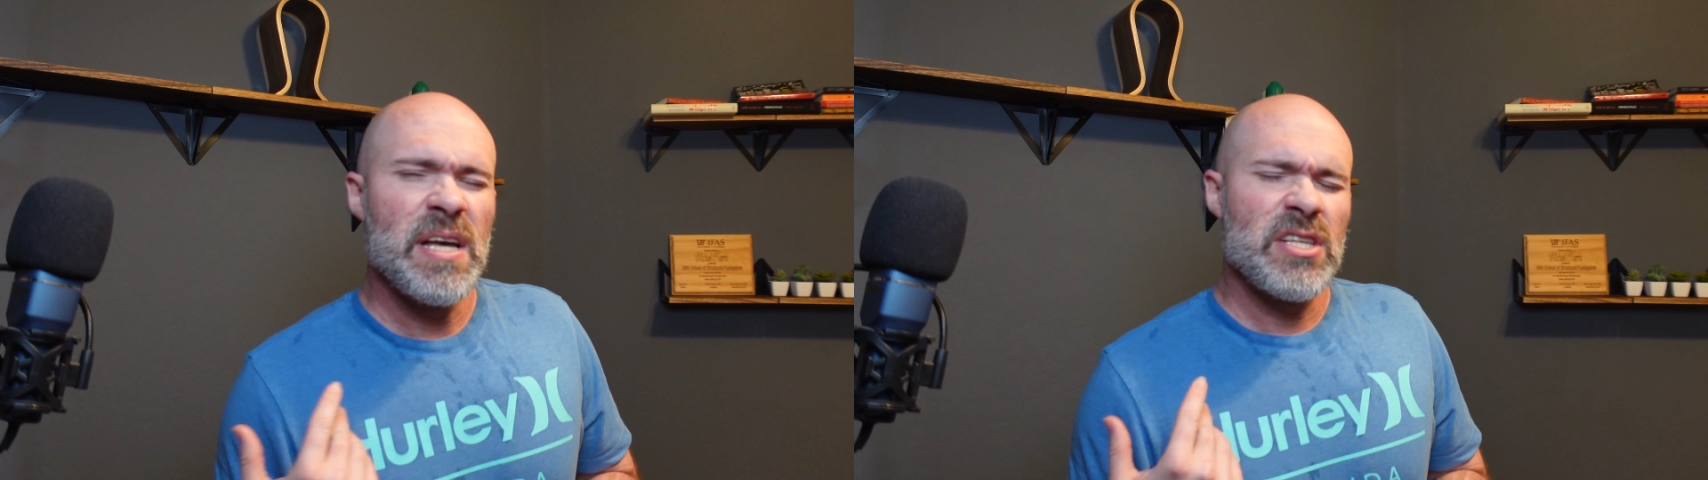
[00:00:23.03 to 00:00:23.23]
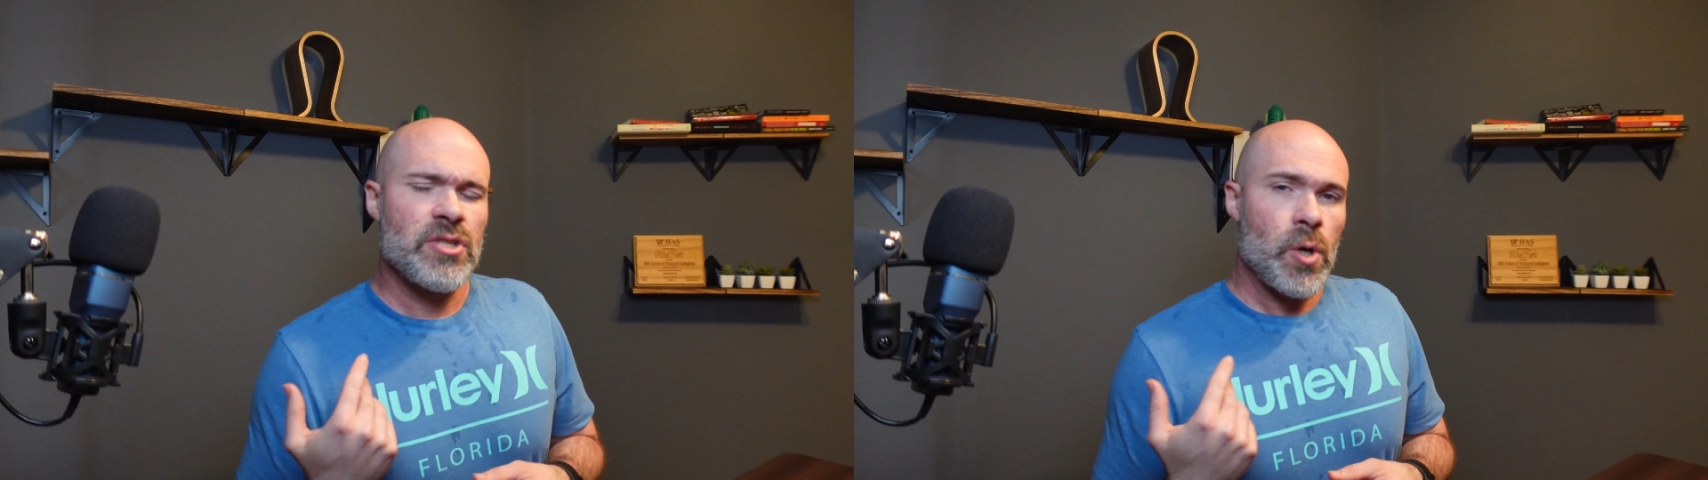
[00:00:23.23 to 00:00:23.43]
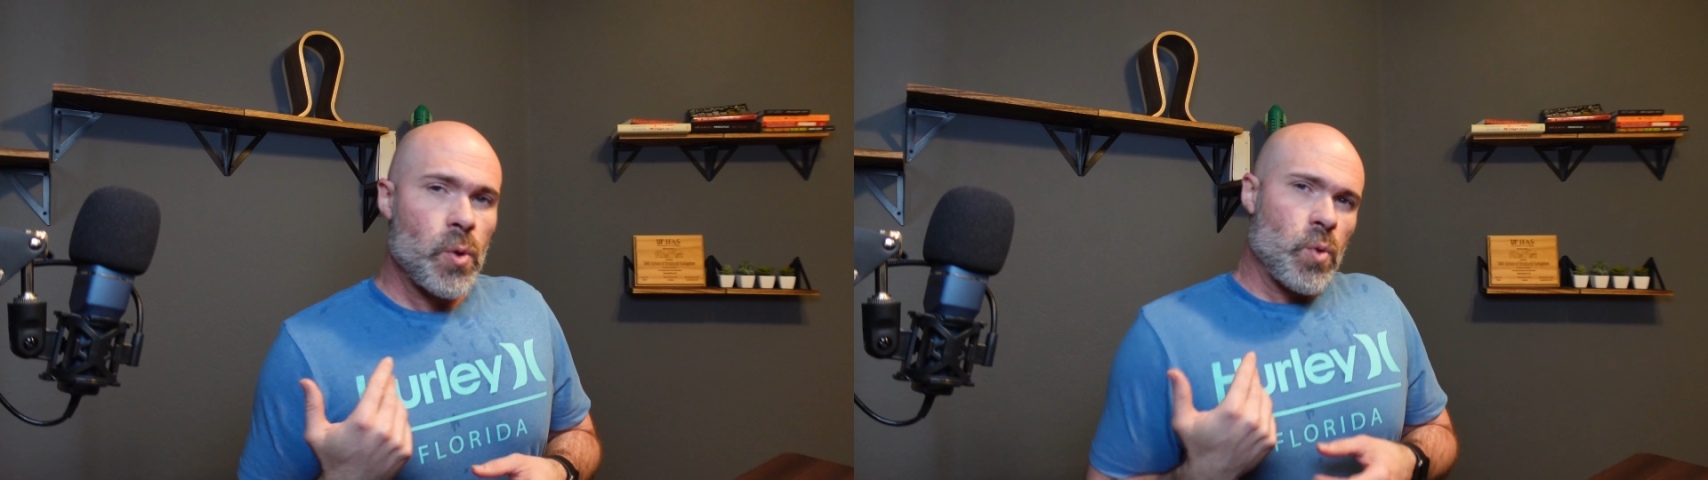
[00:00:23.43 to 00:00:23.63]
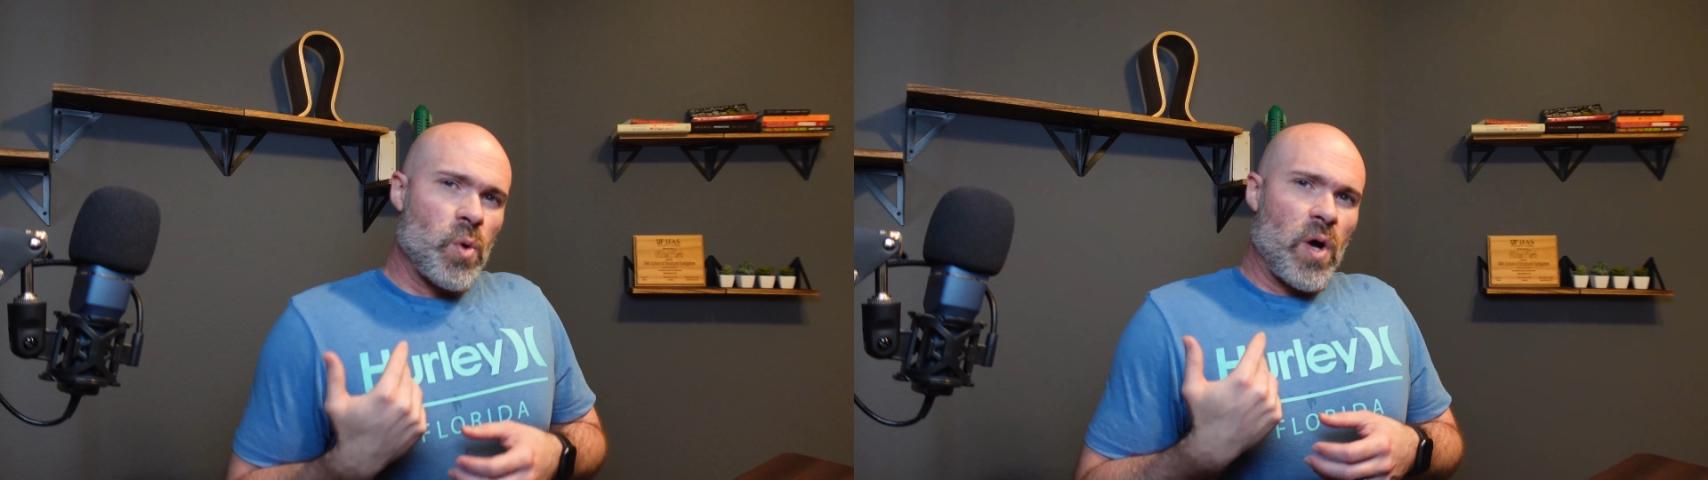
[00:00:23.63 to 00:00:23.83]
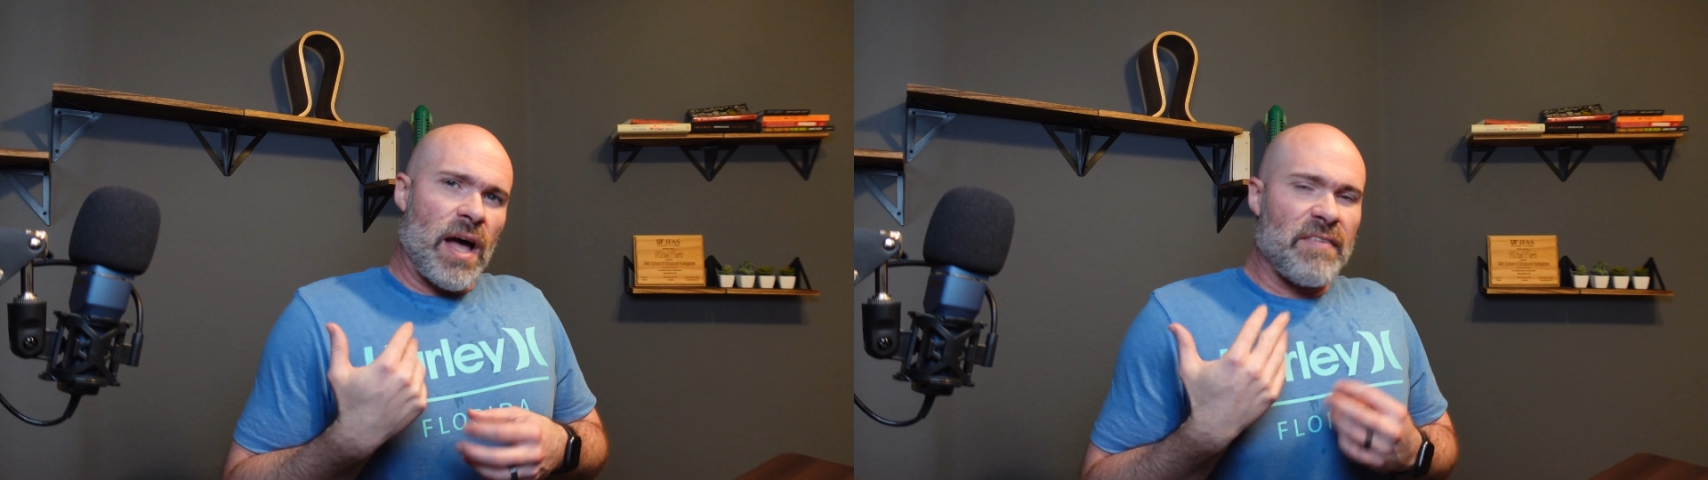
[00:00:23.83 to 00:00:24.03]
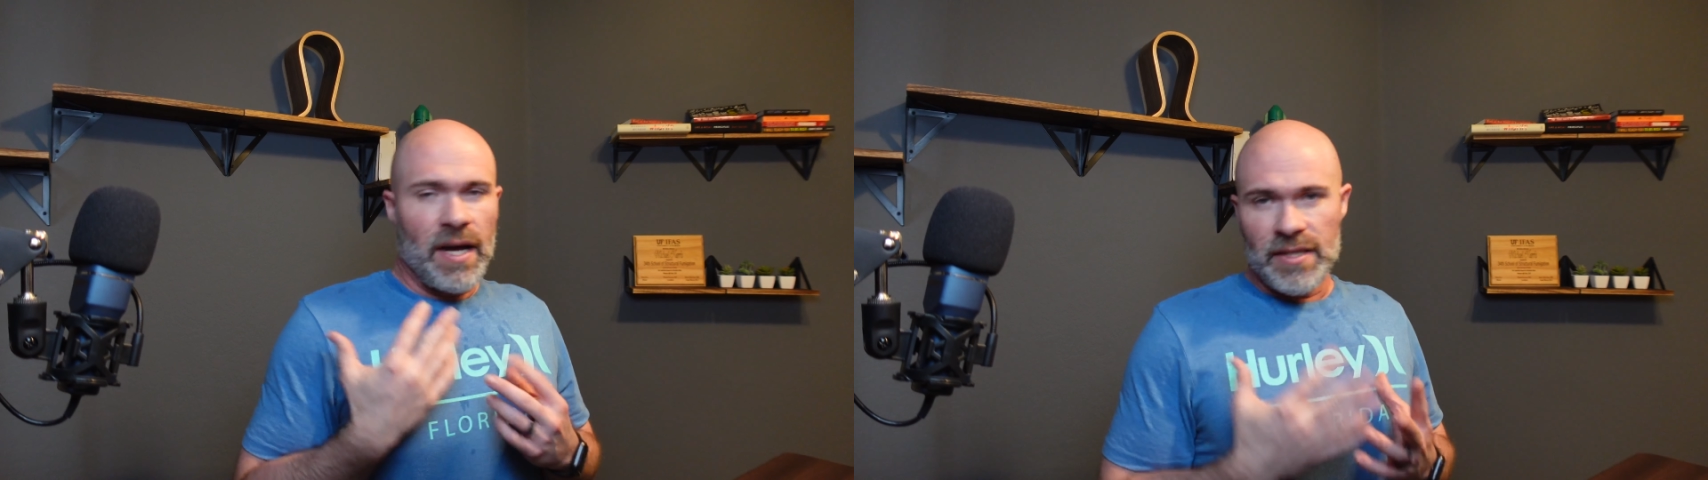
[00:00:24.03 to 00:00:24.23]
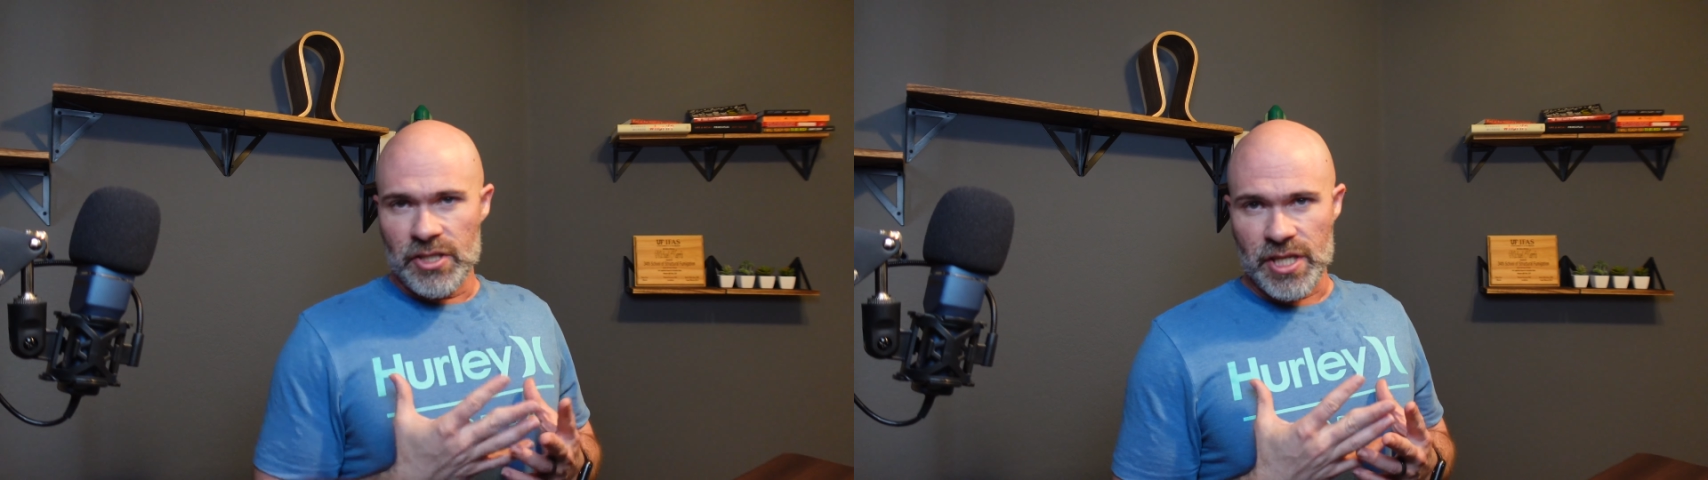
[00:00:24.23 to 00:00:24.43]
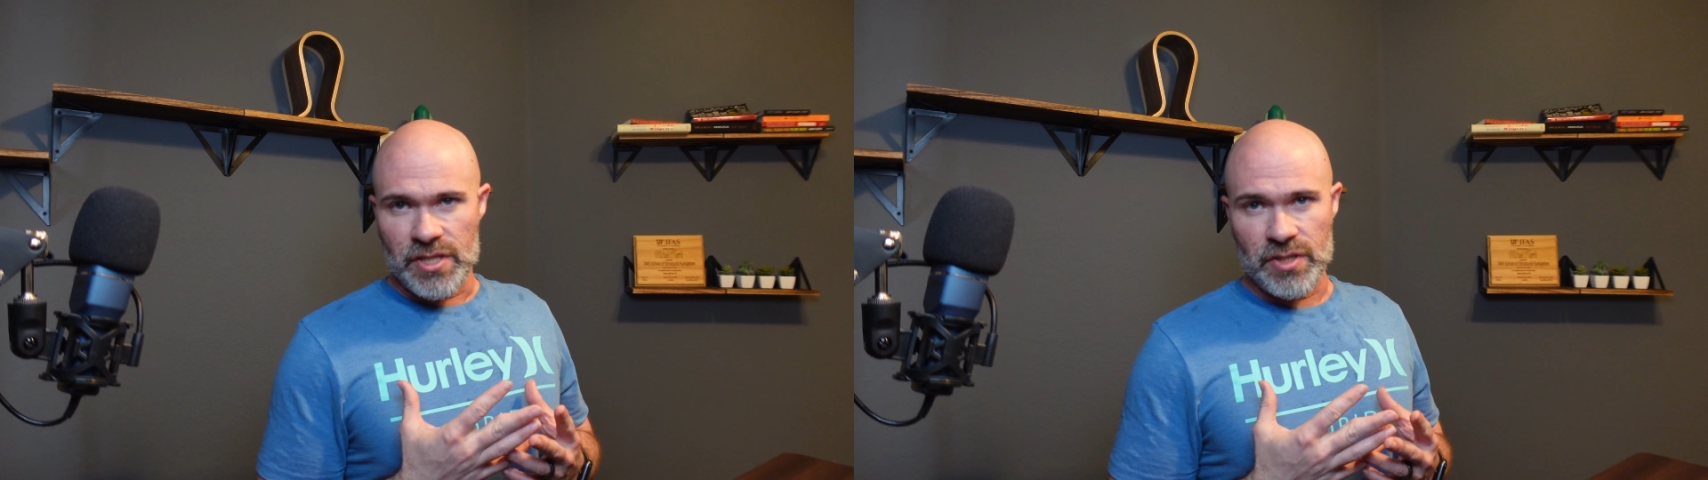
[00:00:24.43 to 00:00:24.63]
So I've gotten the chance